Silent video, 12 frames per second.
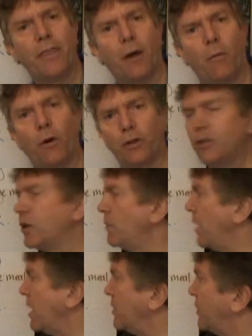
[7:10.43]
that what you
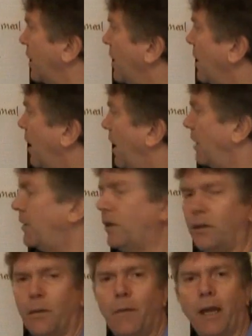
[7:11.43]
do is
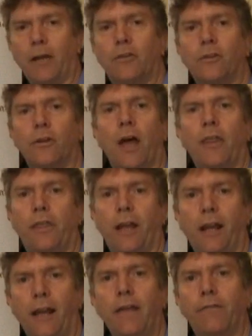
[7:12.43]
you make it so that
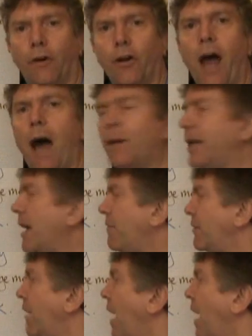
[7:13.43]
they live unhappily ever